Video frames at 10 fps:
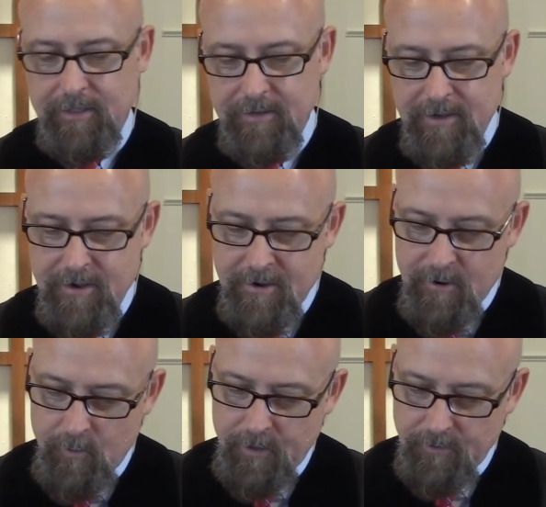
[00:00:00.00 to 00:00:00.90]
And
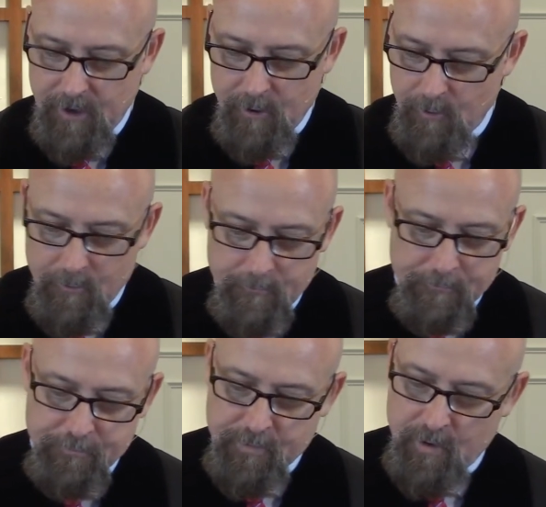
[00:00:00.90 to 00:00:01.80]
we don't know
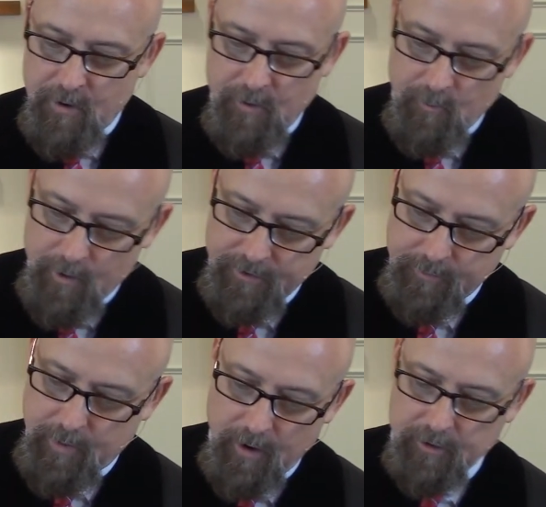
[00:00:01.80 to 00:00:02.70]
uh, whether
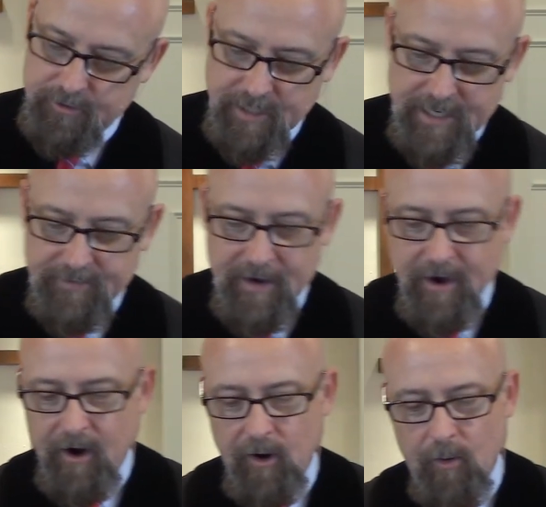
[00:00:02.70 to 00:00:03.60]
Paul stayed
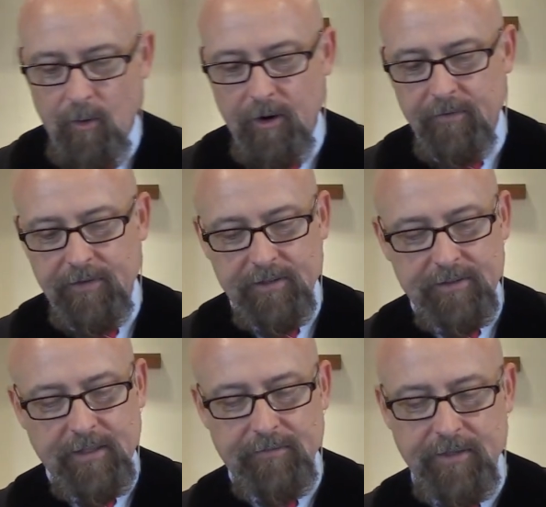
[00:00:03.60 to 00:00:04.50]
there or if he,
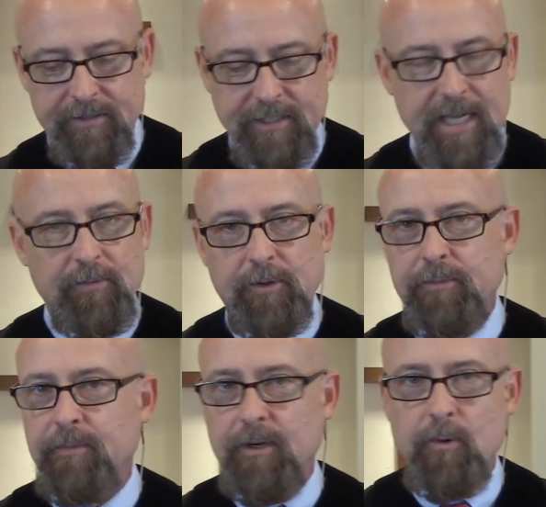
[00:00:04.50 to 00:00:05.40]
if he stayed
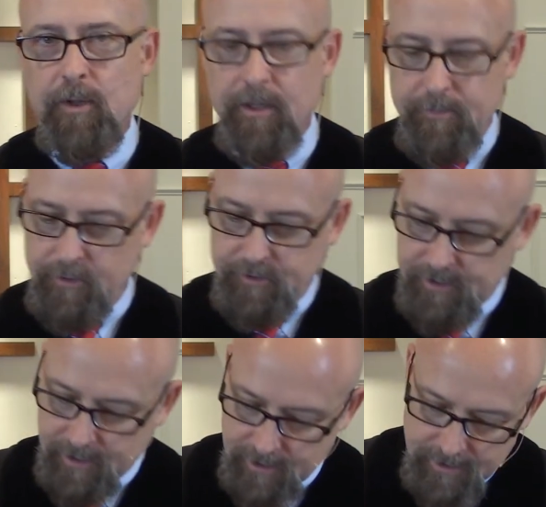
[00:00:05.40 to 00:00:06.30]
with Aquila and
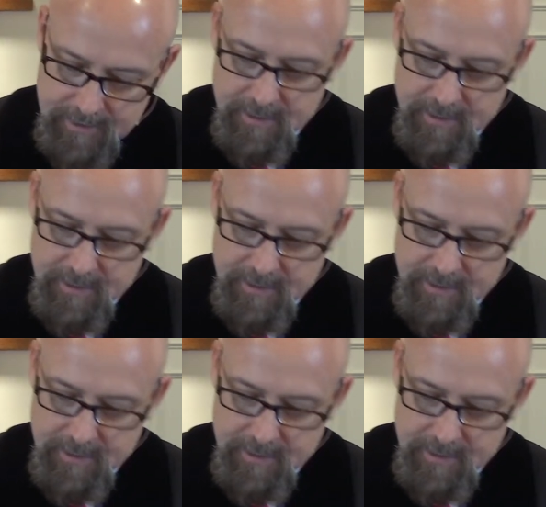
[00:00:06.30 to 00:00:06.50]
Priscilla,